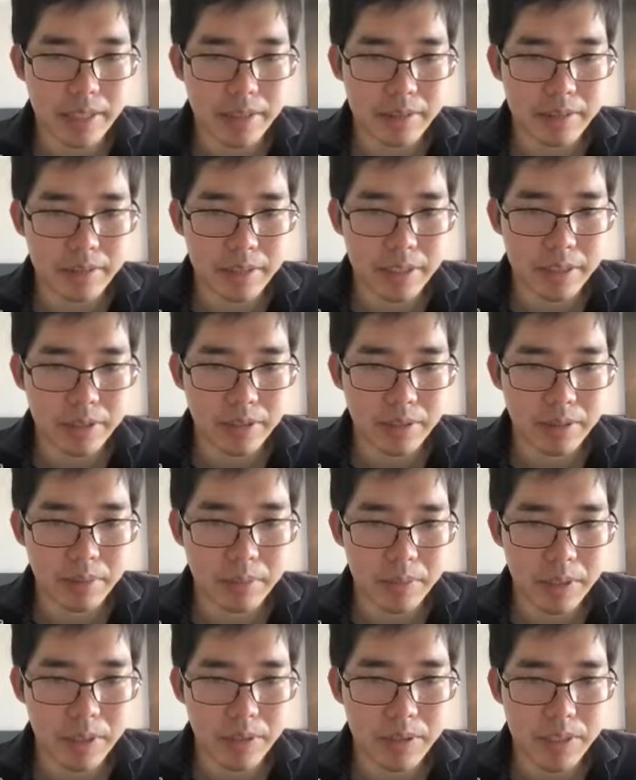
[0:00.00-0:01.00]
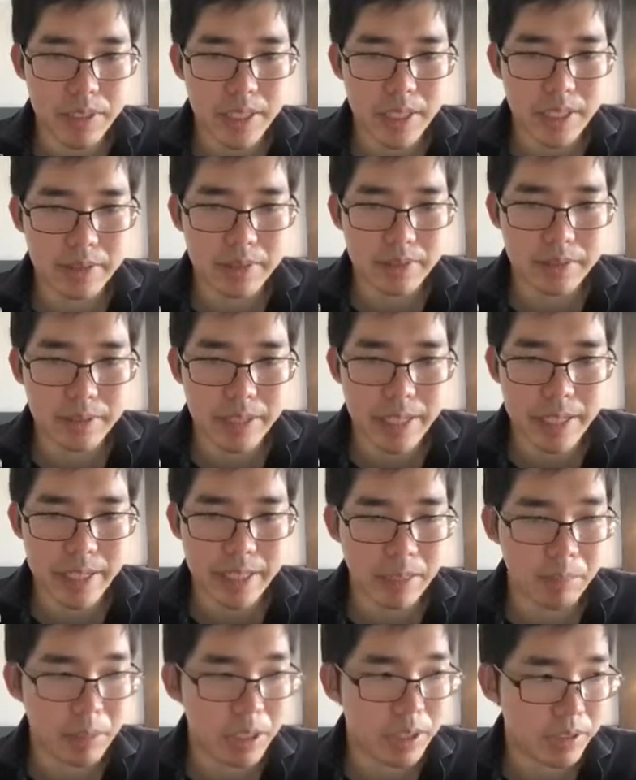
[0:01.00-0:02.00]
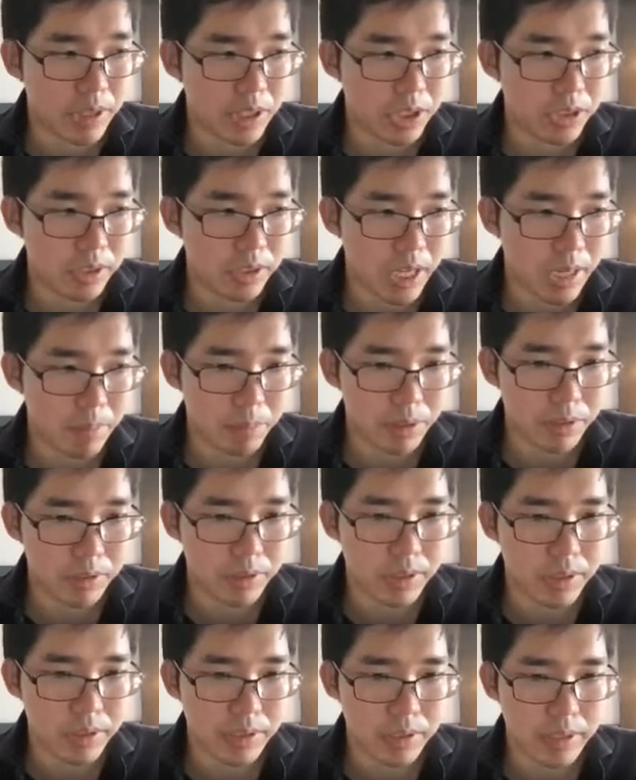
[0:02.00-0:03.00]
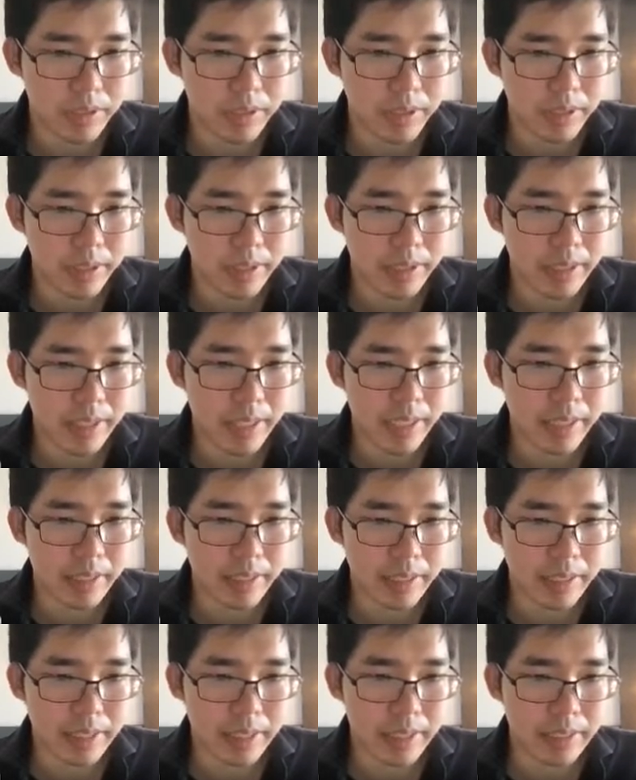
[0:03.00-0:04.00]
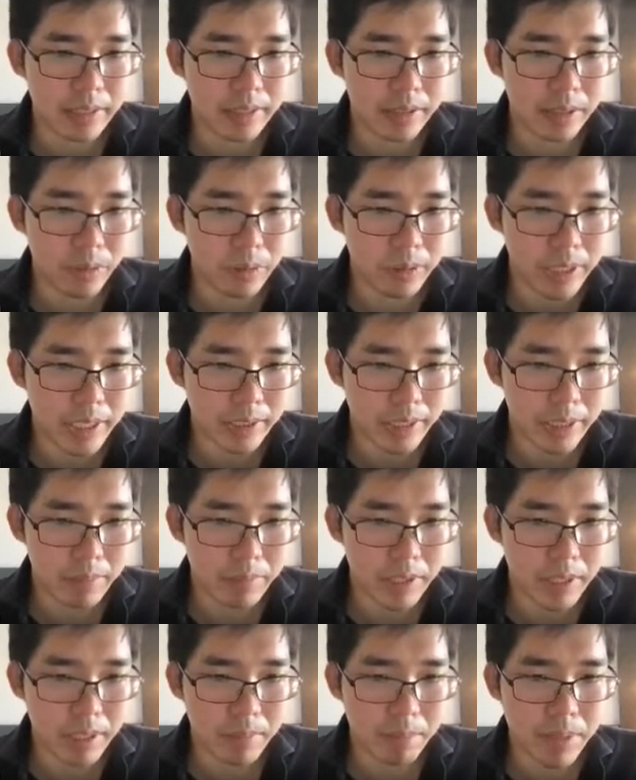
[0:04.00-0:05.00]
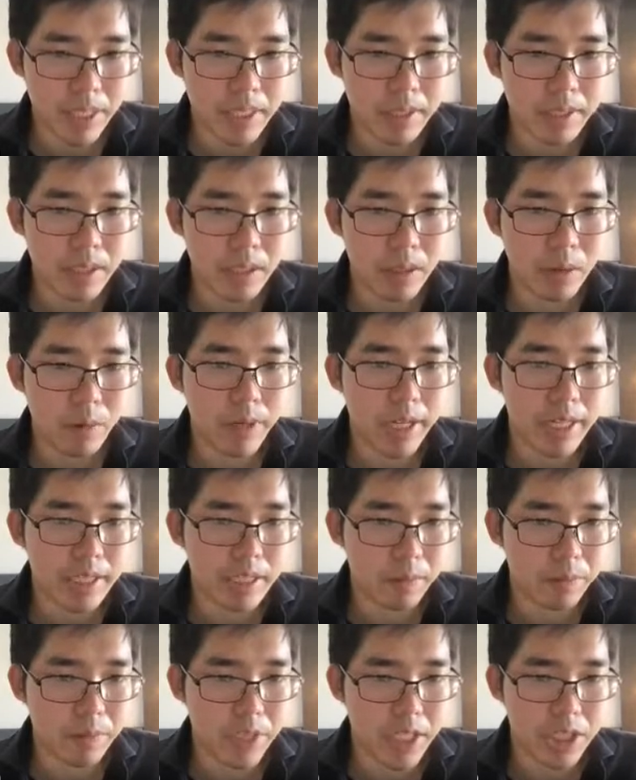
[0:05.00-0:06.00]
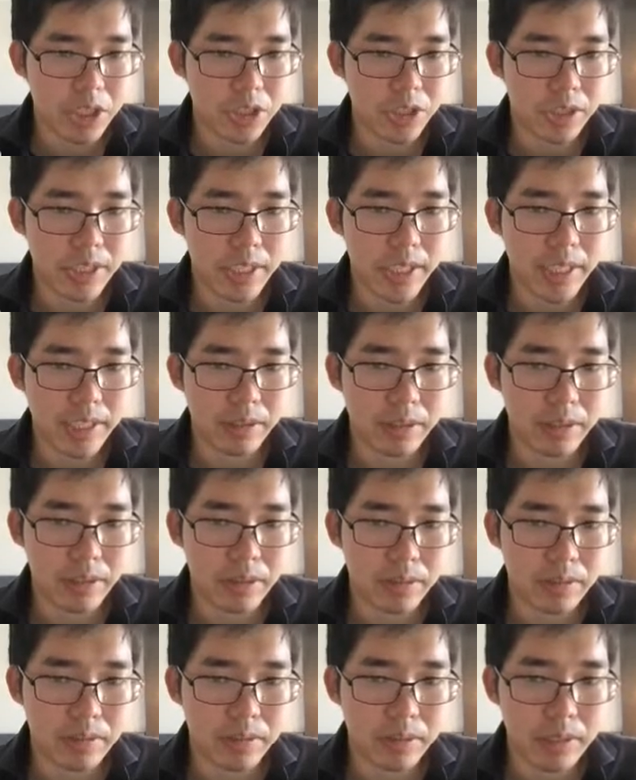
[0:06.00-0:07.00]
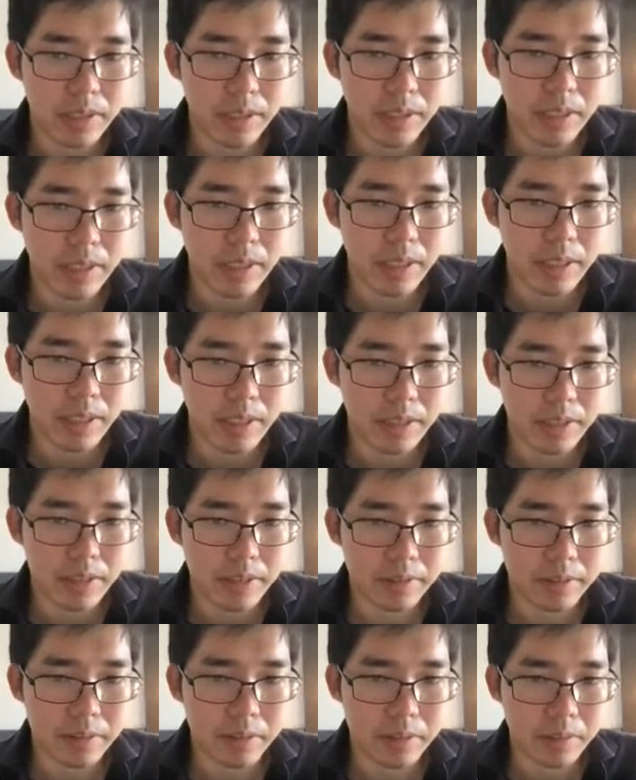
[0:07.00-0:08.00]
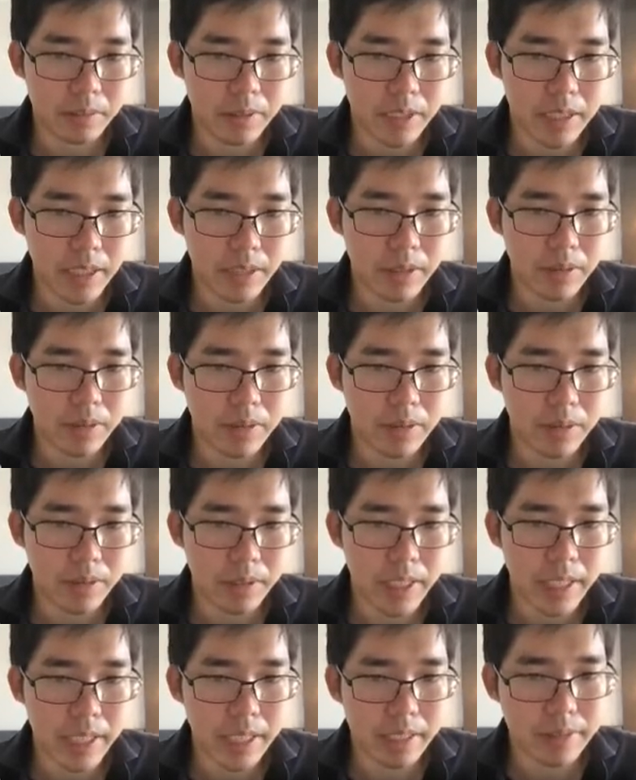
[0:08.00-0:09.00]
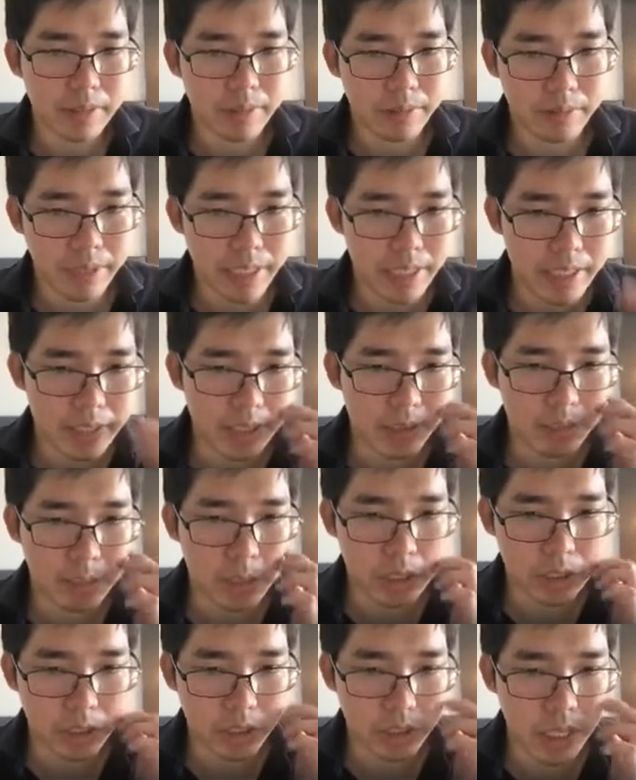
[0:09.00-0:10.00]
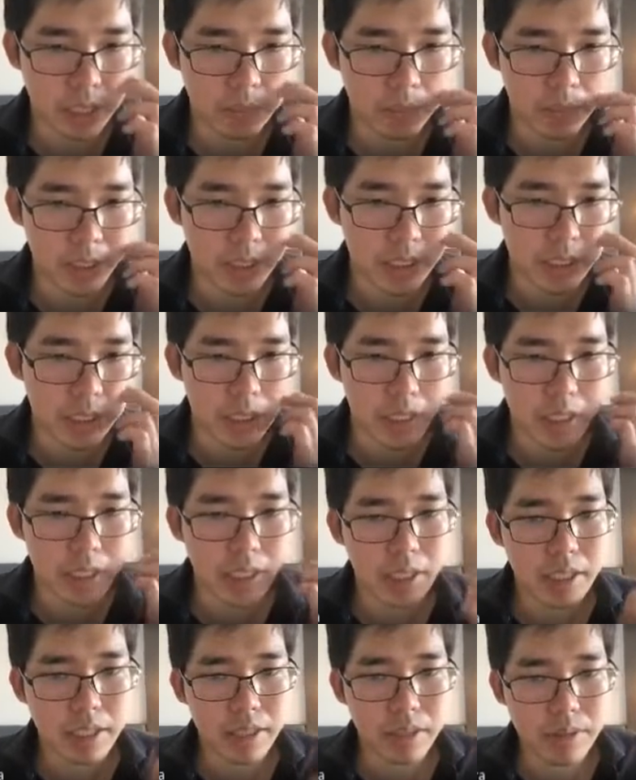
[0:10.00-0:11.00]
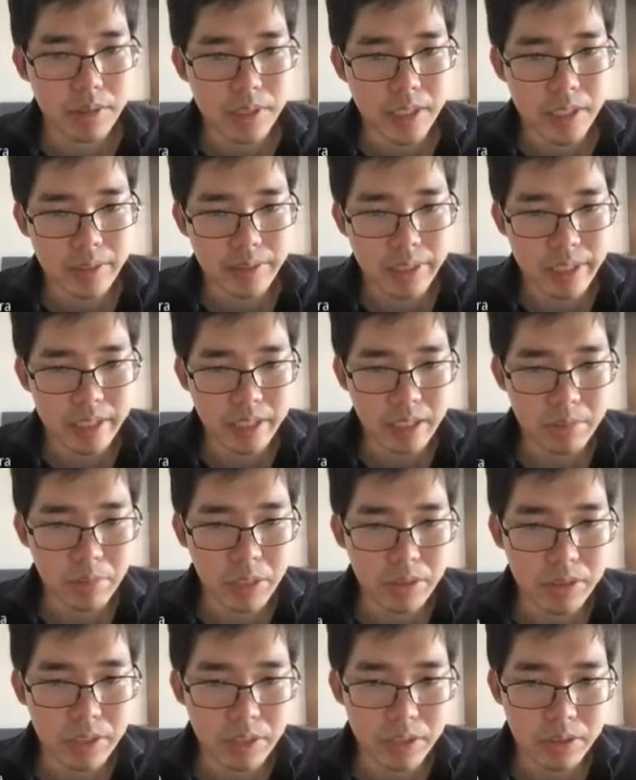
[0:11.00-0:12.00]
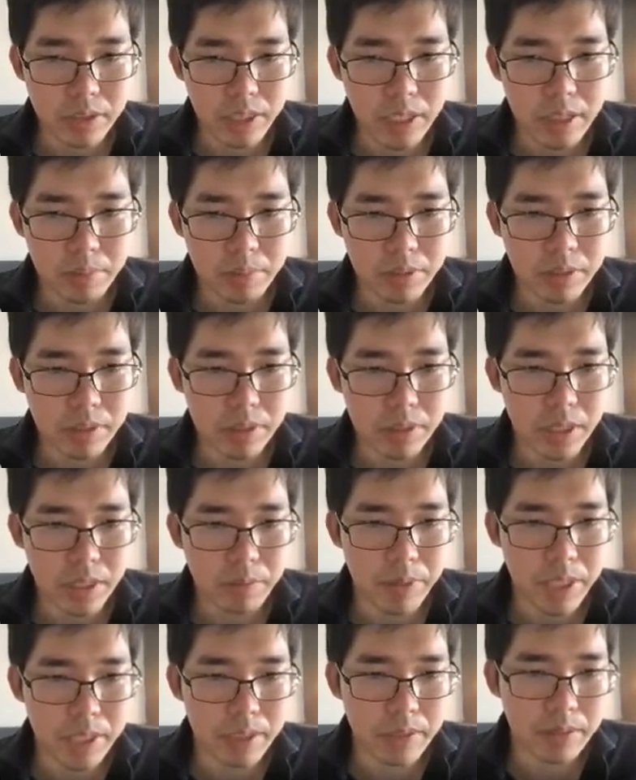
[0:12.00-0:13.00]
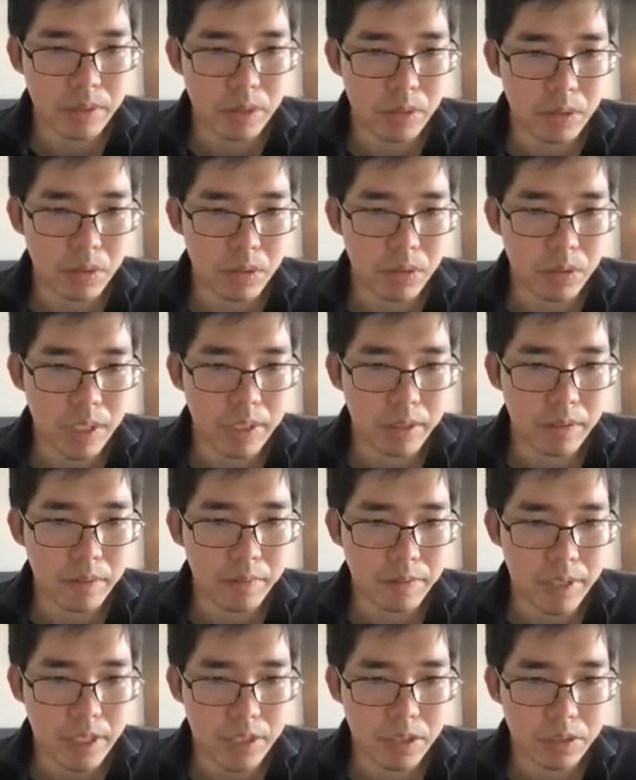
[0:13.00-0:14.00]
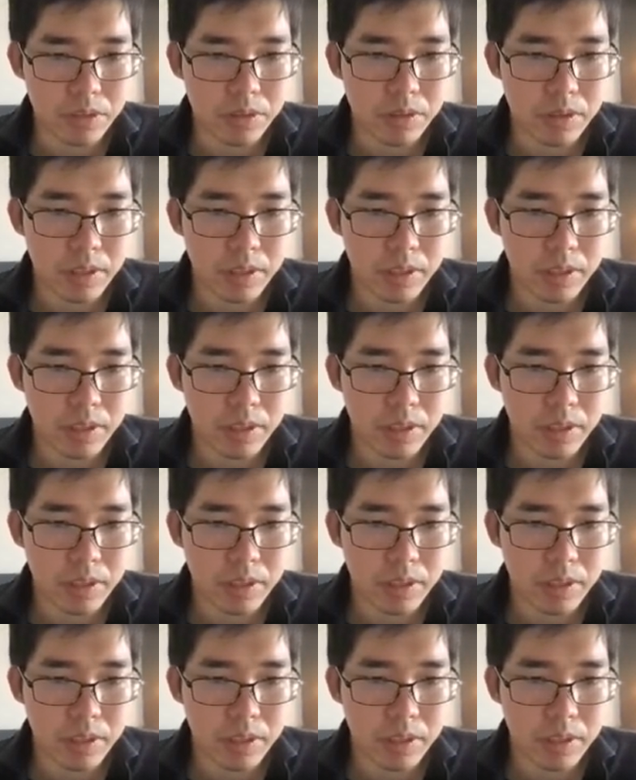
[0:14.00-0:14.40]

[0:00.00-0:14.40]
written using relative condition numbers. And in low rank MDPs, where the features are unknown, we can also write a partial coverage using relative condition numbers defined on the true unknown features.